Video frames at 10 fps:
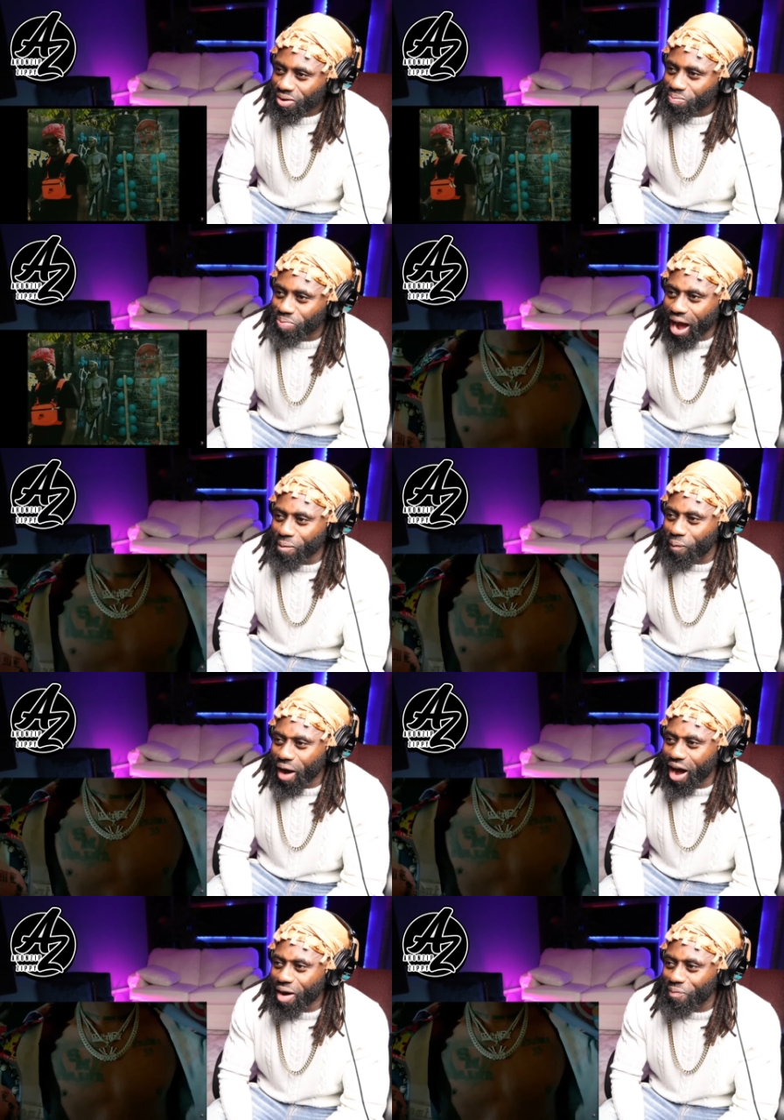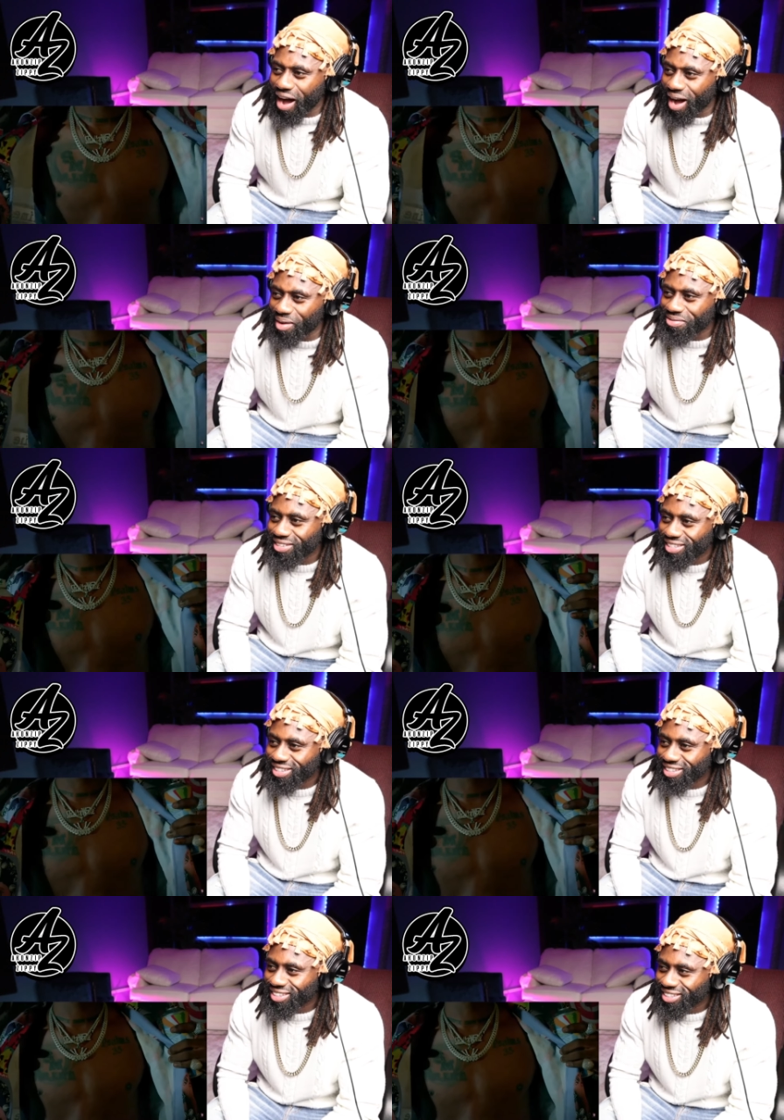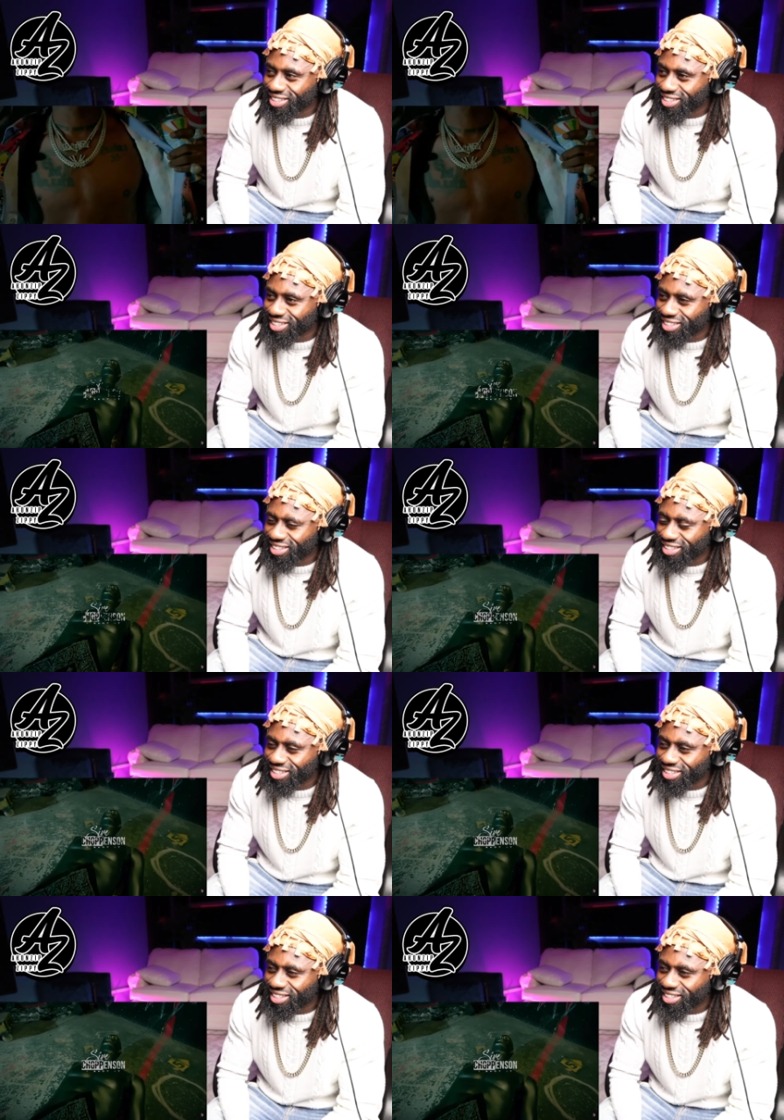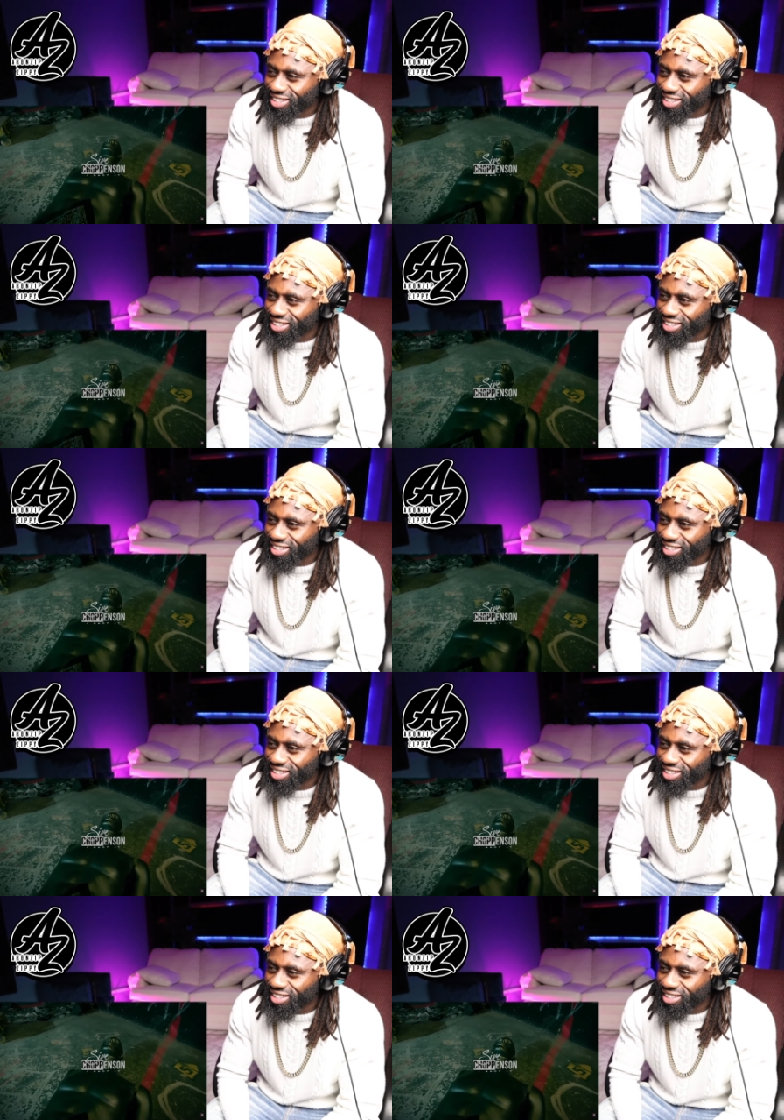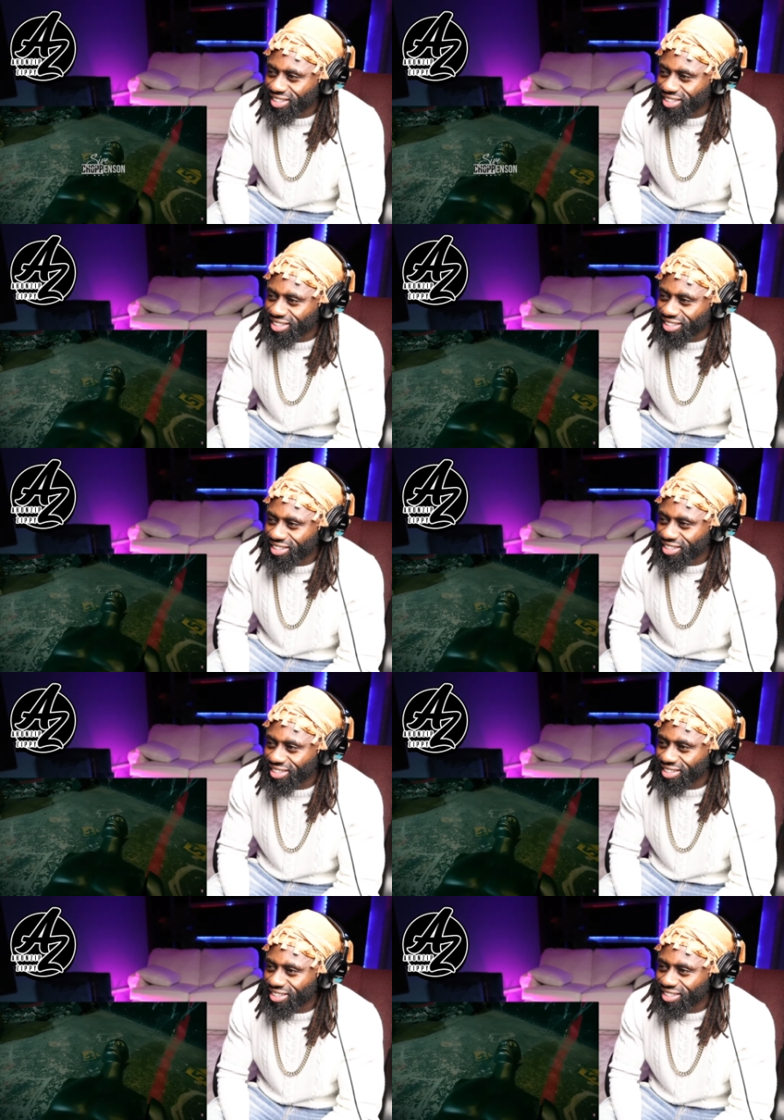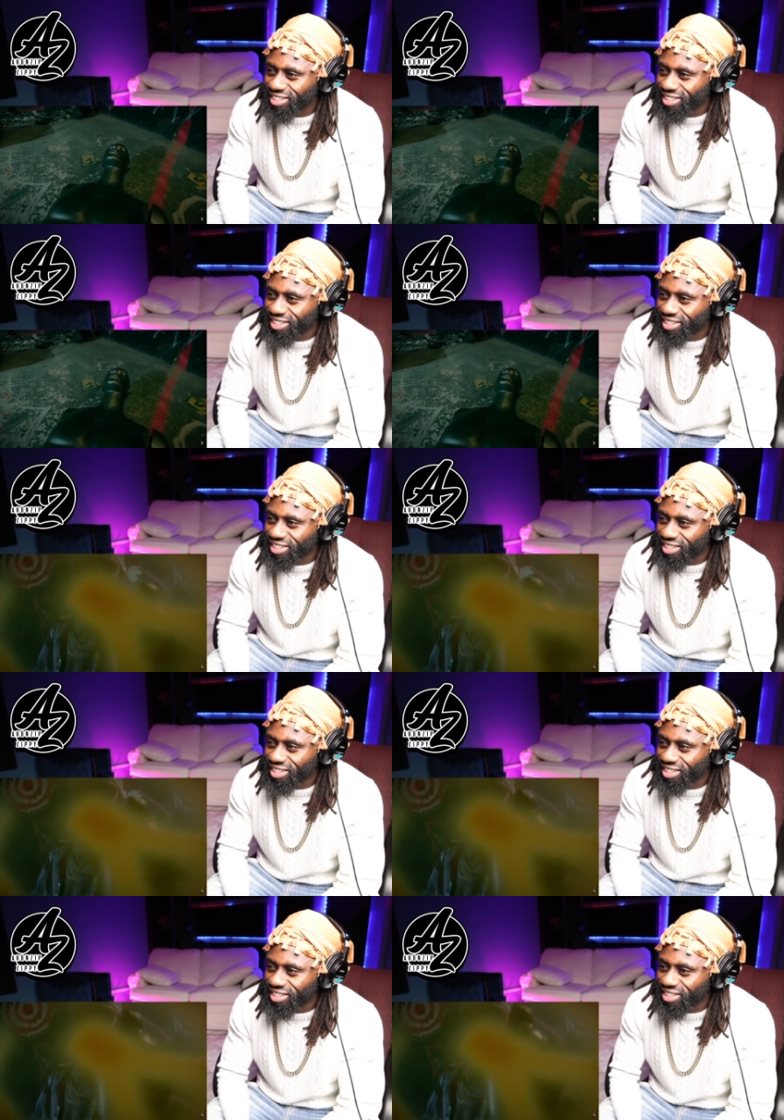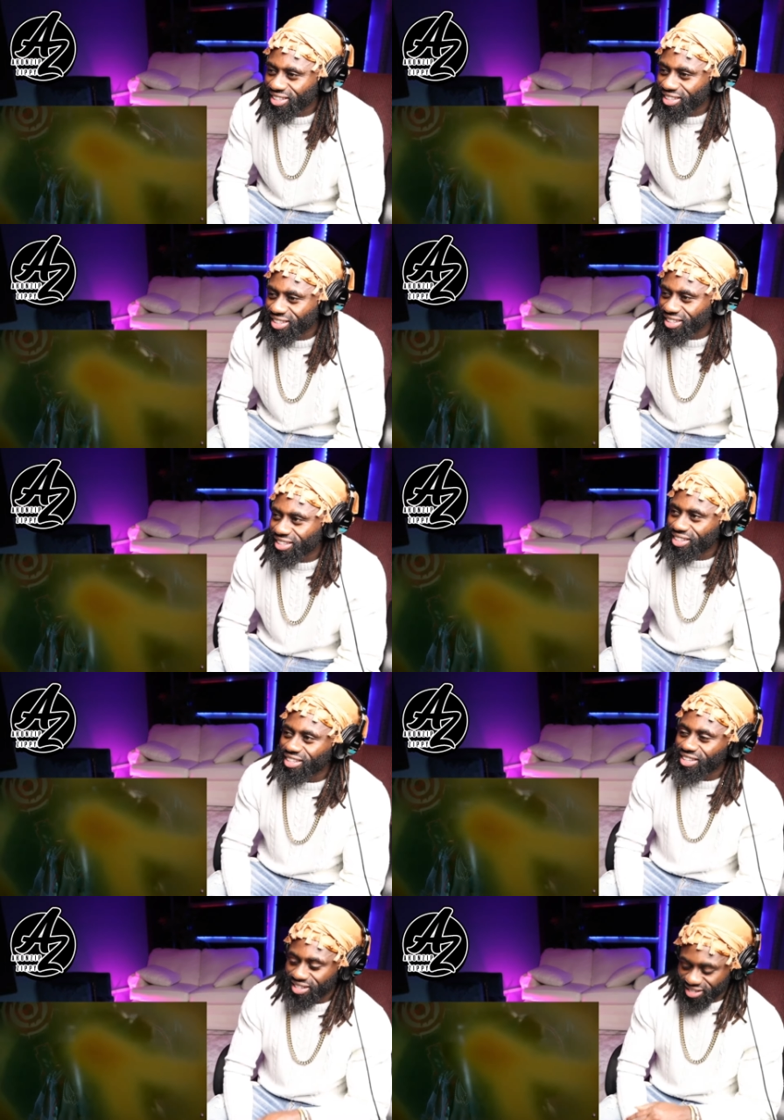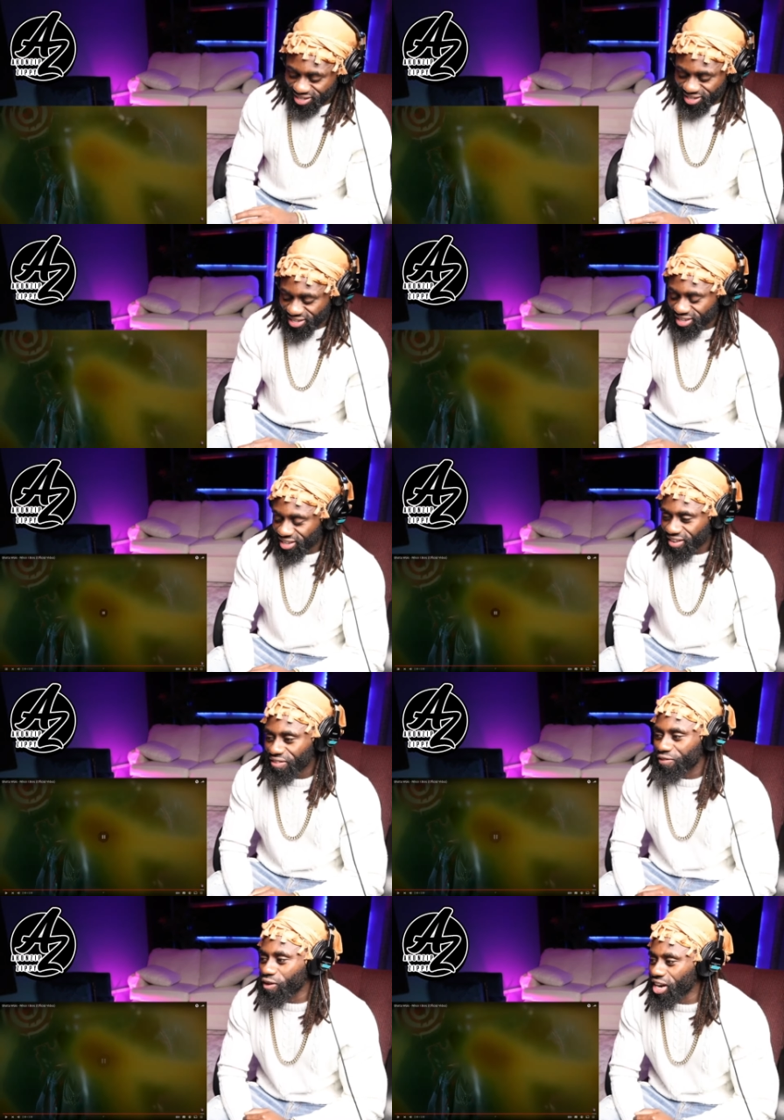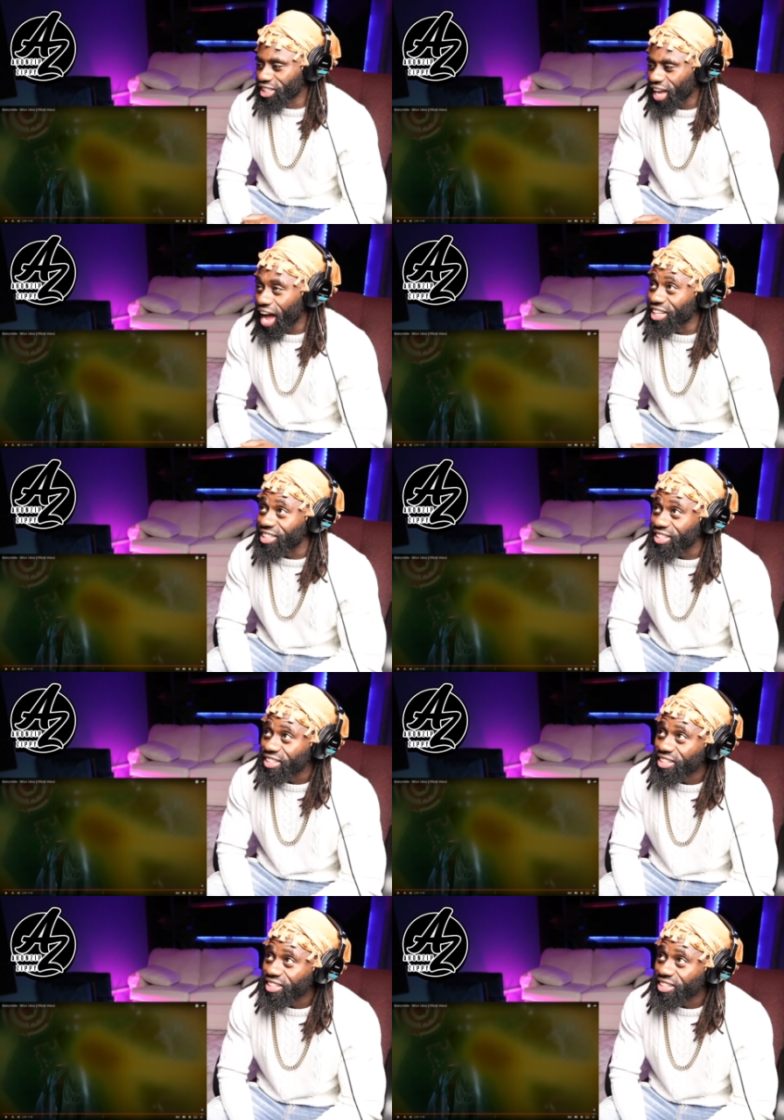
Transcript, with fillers: Make bam, bam, bam. The IGP go come and say arrest him and that kind of shit. But I go past that, I get money past that. It be foolish life. Foolish IG.